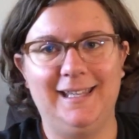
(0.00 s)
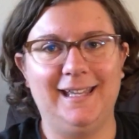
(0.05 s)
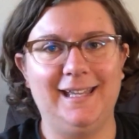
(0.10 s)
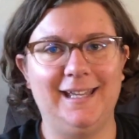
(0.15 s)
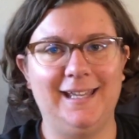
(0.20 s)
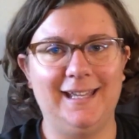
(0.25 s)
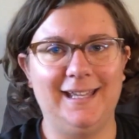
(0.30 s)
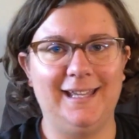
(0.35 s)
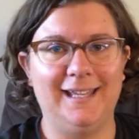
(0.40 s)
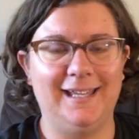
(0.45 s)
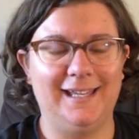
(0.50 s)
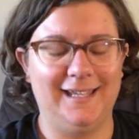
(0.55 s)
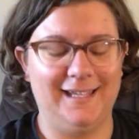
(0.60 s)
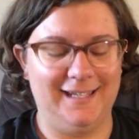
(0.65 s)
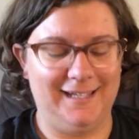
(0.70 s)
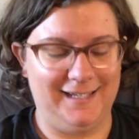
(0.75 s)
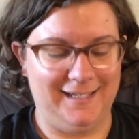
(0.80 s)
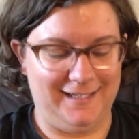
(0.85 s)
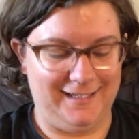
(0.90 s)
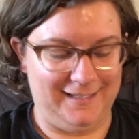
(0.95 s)

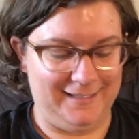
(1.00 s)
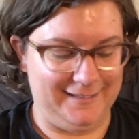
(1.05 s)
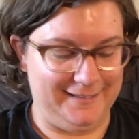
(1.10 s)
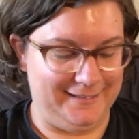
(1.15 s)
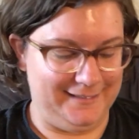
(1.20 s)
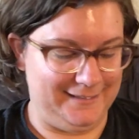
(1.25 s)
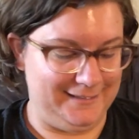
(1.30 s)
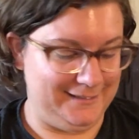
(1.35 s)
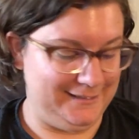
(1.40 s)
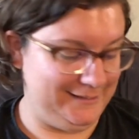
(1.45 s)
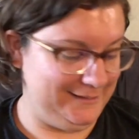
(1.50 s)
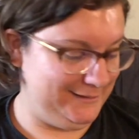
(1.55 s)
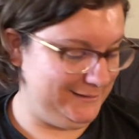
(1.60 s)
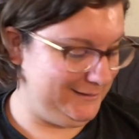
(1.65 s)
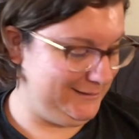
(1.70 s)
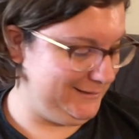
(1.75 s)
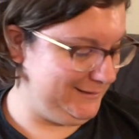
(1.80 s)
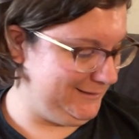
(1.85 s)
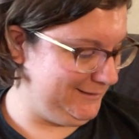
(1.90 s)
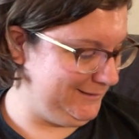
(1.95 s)
At
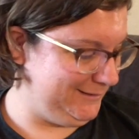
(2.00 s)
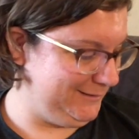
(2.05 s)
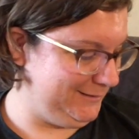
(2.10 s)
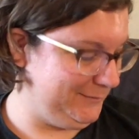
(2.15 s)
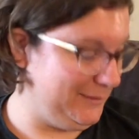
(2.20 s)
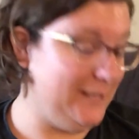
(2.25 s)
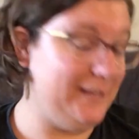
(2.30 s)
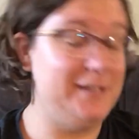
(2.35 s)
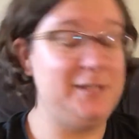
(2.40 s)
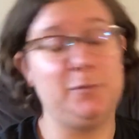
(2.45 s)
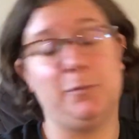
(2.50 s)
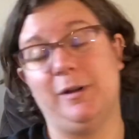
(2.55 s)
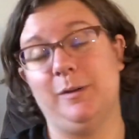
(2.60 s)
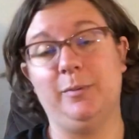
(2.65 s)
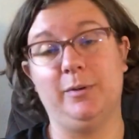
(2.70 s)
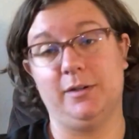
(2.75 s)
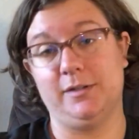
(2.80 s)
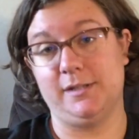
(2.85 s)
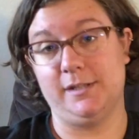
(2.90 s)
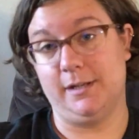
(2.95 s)
least one
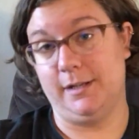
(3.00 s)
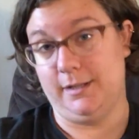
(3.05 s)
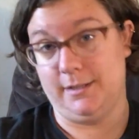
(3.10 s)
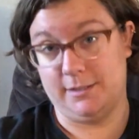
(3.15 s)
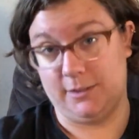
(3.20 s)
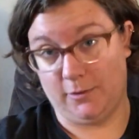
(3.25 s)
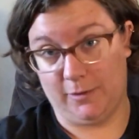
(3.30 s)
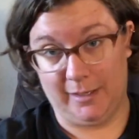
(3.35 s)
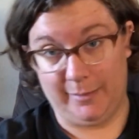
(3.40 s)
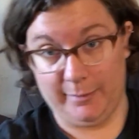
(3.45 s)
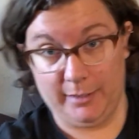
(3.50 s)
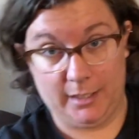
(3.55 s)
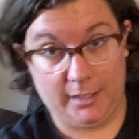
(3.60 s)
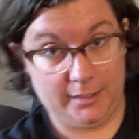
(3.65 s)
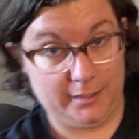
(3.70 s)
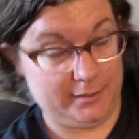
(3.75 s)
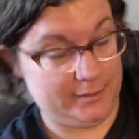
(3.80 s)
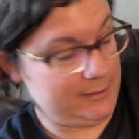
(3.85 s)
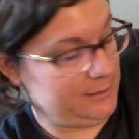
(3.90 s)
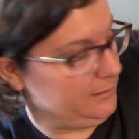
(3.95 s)
person on Instagram got
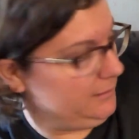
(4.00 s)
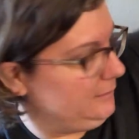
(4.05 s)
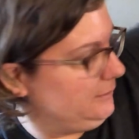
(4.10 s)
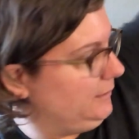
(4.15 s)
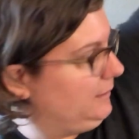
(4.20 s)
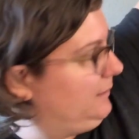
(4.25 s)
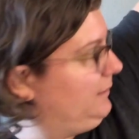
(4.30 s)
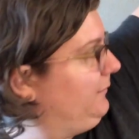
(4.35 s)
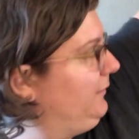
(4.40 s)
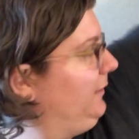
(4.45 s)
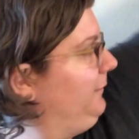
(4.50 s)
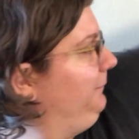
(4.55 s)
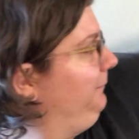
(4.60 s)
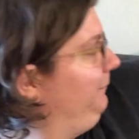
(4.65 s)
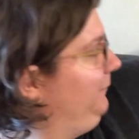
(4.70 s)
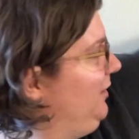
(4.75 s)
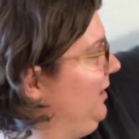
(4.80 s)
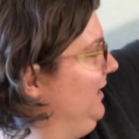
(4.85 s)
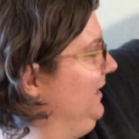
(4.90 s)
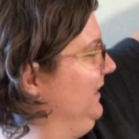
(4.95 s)
it, so
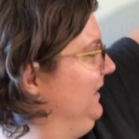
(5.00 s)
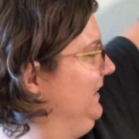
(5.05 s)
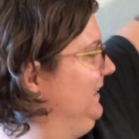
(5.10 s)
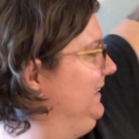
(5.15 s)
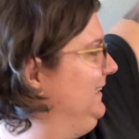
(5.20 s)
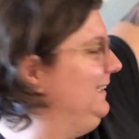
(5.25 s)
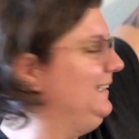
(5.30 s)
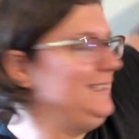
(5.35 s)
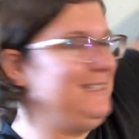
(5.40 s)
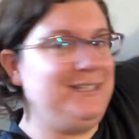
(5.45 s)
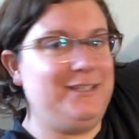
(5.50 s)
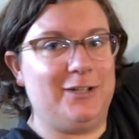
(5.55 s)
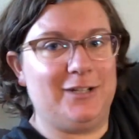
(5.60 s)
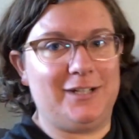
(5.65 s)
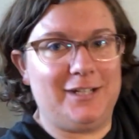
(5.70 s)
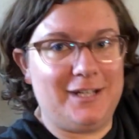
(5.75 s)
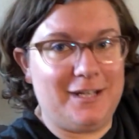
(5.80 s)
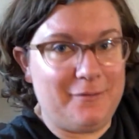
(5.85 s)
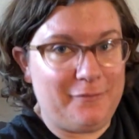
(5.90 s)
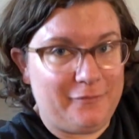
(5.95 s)
that's fine.
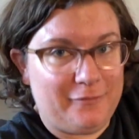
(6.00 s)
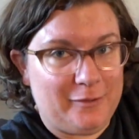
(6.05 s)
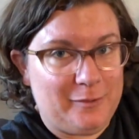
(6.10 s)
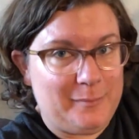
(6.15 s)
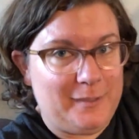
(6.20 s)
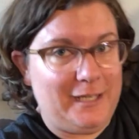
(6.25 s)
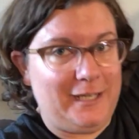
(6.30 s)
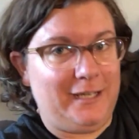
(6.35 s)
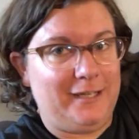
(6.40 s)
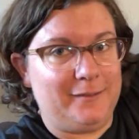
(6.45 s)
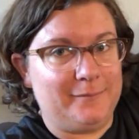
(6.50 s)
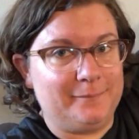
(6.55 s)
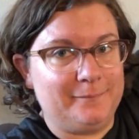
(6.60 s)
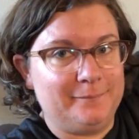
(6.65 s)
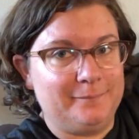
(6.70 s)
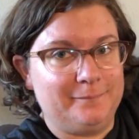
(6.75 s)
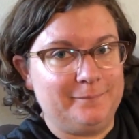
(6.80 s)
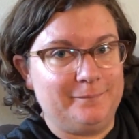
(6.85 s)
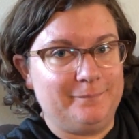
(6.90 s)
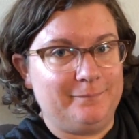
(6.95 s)
Good enough for me.
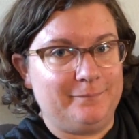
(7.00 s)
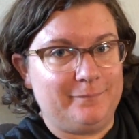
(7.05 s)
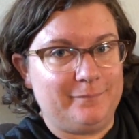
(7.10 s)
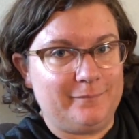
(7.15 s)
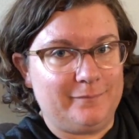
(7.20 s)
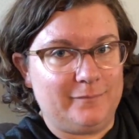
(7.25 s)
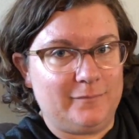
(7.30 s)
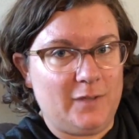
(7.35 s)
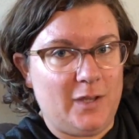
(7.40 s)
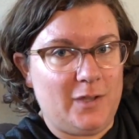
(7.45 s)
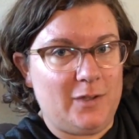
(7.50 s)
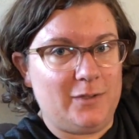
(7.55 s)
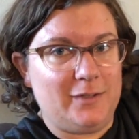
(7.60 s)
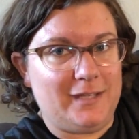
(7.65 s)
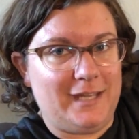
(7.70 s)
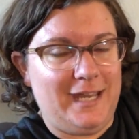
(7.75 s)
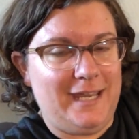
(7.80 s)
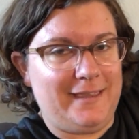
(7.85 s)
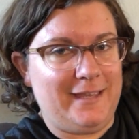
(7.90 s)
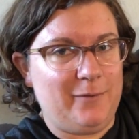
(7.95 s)
Oh,
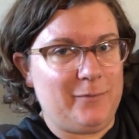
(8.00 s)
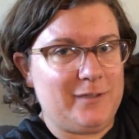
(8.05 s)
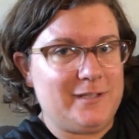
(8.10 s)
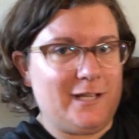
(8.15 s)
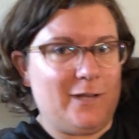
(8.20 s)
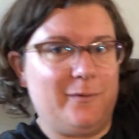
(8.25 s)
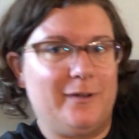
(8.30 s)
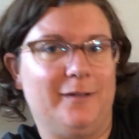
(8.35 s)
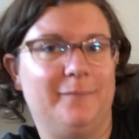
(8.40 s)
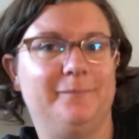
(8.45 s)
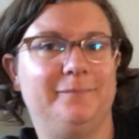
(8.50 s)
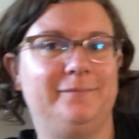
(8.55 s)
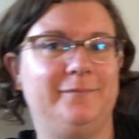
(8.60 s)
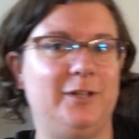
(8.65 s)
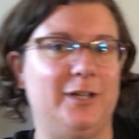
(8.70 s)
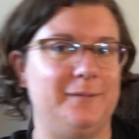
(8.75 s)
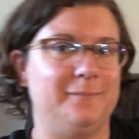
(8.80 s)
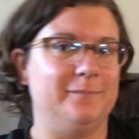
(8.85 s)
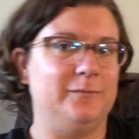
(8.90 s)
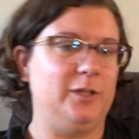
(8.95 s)
hey, that worked out well.
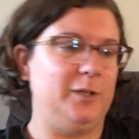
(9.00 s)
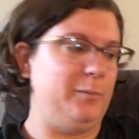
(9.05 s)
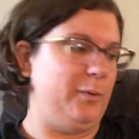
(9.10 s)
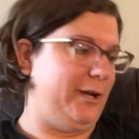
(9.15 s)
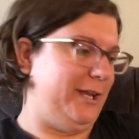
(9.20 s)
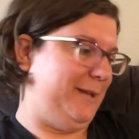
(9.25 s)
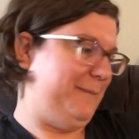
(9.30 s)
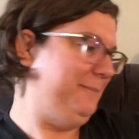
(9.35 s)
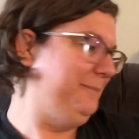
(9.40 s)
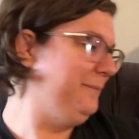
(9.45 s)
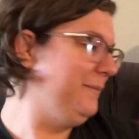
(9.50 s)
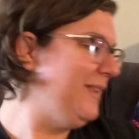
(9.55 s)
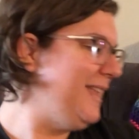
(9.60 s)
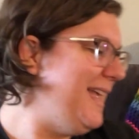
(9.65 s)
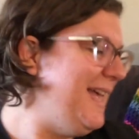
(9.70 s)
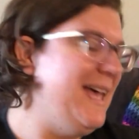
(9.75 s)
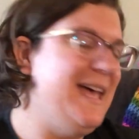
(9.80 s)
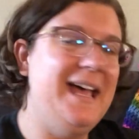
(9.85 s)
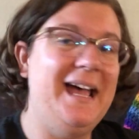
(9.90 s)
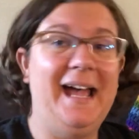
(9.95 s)
Good, look pretty.
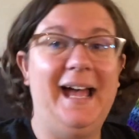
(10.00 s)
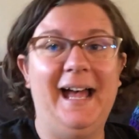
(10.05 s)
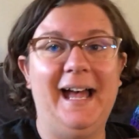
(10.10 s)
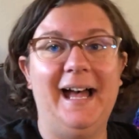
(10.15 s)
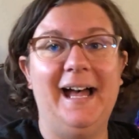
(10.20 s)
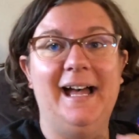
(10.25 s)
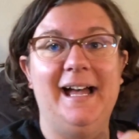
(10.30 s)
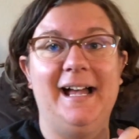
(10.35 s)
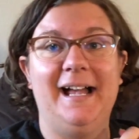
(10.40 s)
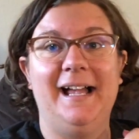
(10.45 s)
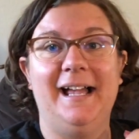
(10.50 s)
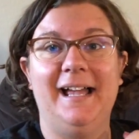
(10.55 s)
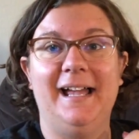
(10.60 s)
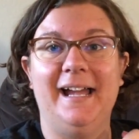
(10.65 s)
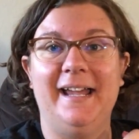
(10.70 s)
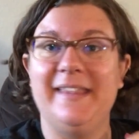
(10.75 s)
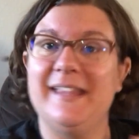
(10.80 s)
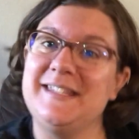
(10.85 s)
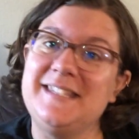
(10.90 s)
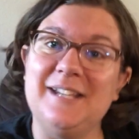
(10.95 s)

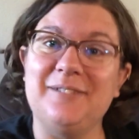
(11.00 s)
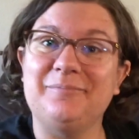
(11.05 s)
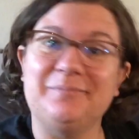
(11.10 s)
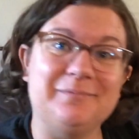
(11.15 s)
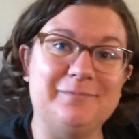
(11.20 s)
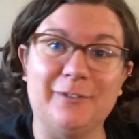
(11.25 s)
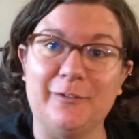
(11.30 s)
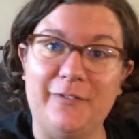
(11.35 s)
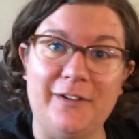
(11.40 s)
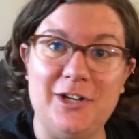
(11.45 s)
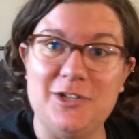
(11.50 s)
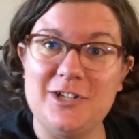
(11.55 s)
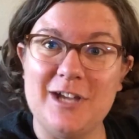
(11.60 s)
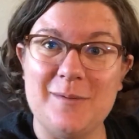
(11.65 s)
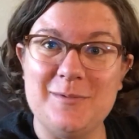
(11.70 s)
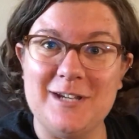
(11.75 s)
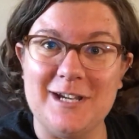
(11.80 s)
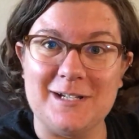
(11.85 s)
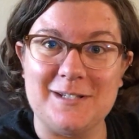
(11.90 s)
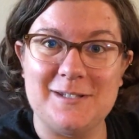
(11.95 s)
And that's it for finished
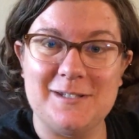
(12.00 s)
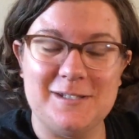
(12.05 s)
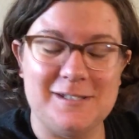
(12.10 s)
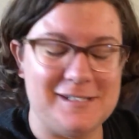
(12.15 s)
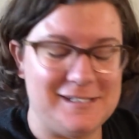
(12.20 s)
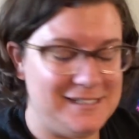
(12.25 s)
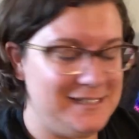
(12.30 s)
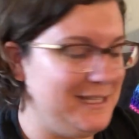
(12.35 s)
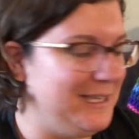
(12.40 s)
objects.